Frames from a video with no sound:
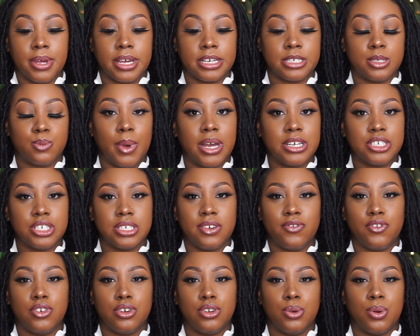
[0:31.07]
especially
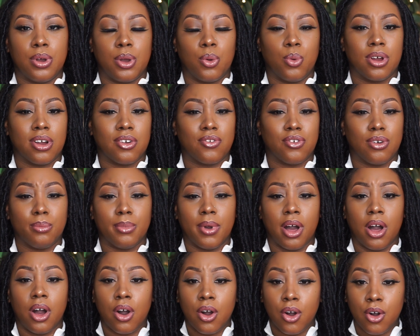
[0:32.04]
if you're doing work from
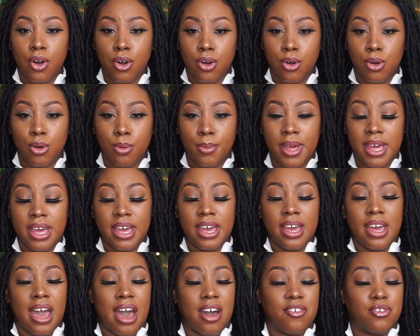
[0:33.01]
home,
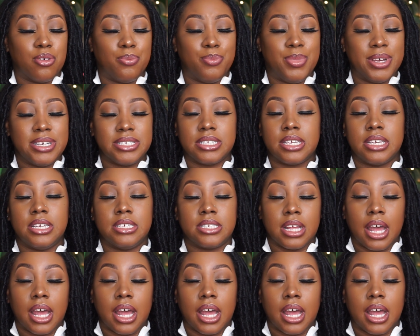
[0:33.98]
have a business.